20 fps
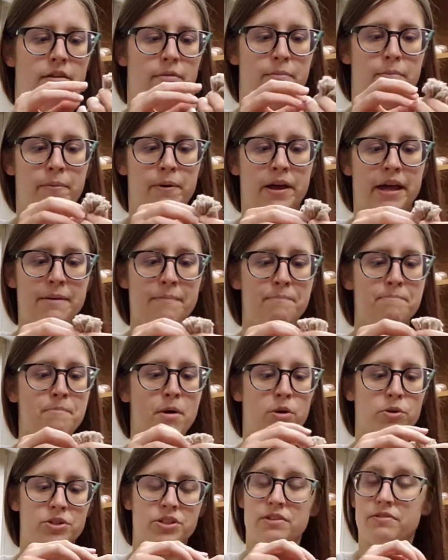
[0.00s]
but
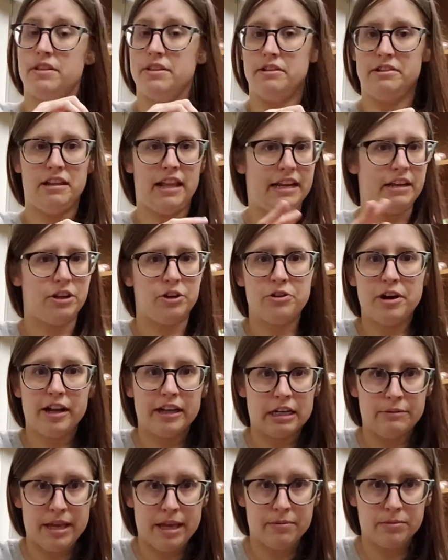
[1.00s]
most of the, you're not
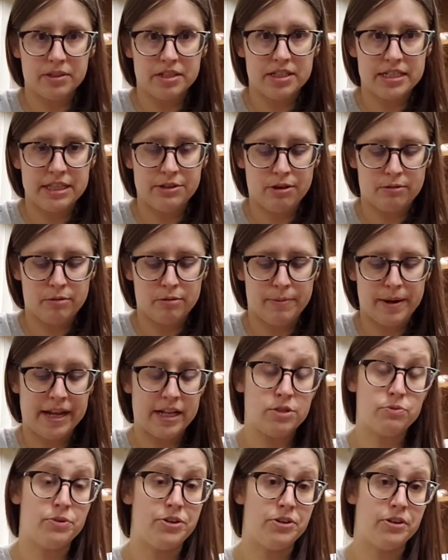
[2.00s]
going to be able to see the rubber
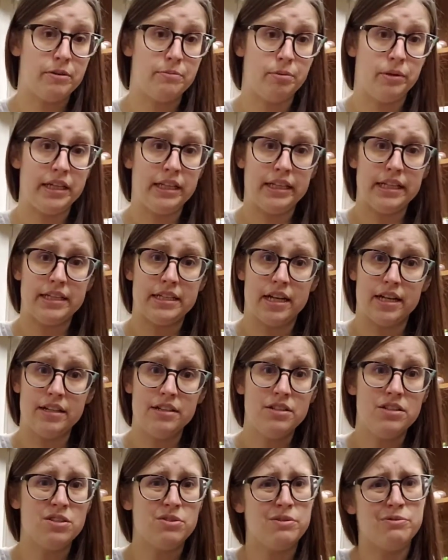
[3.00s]
bands when you're completely done,
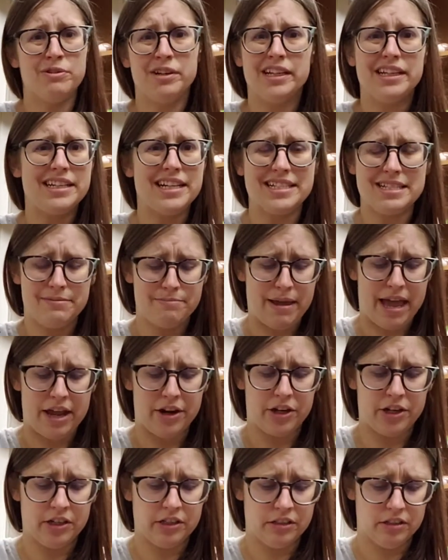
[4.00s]
so it really doesn't
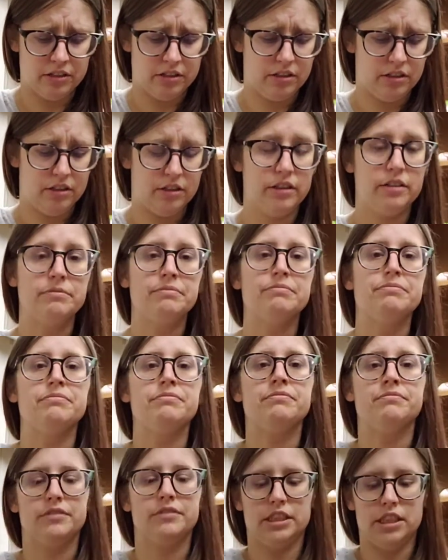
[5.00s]
matter.
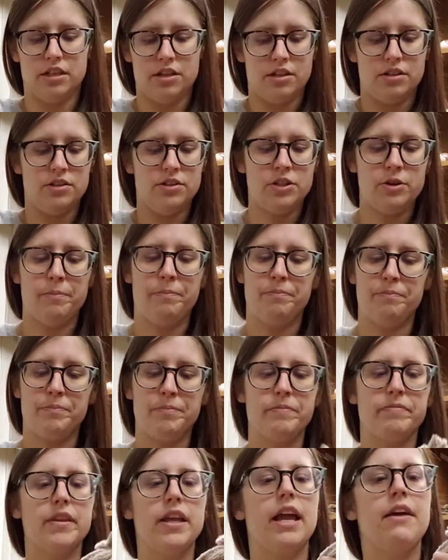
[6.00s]
So
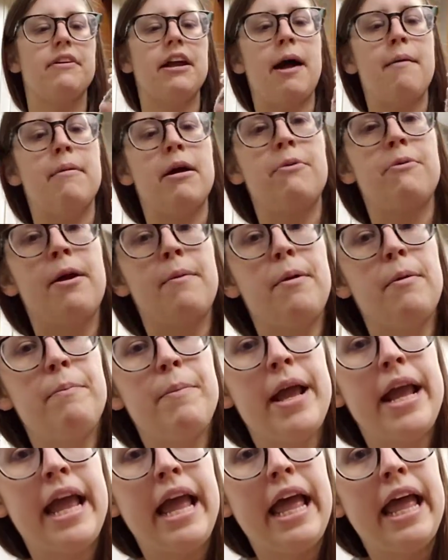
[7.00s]
I've got my rubber
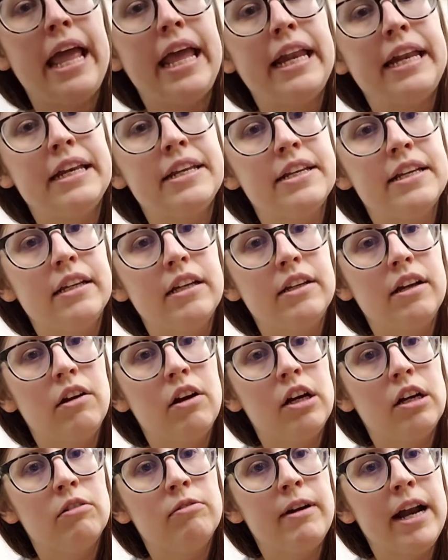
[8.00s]
band
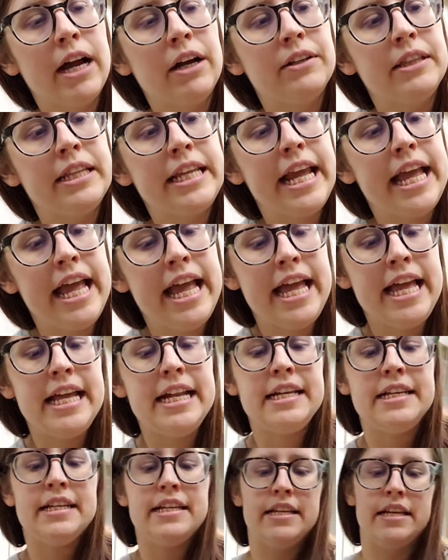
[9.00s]
around the
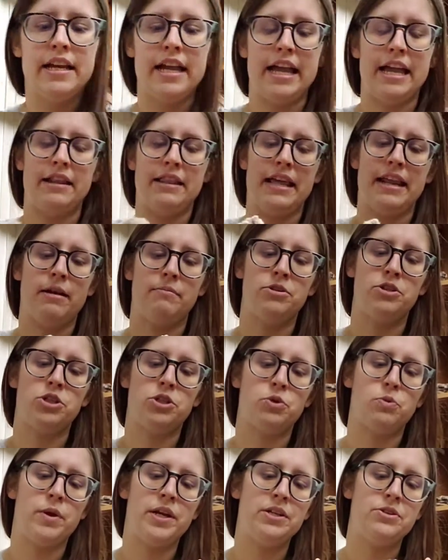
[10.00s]
end, and then I'm just
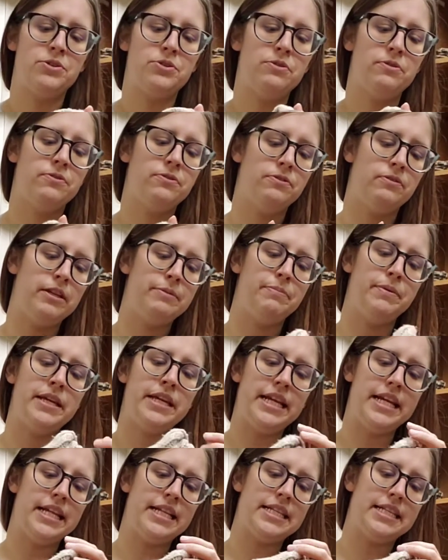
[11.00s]
going to flip it
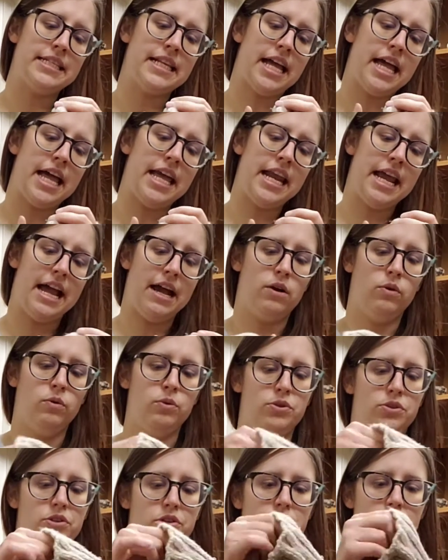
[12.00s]
inside
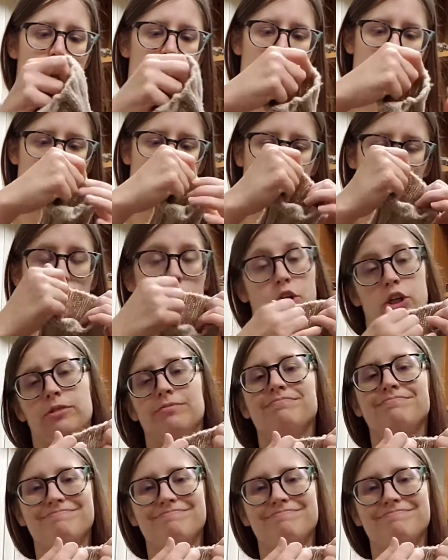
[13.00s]
out.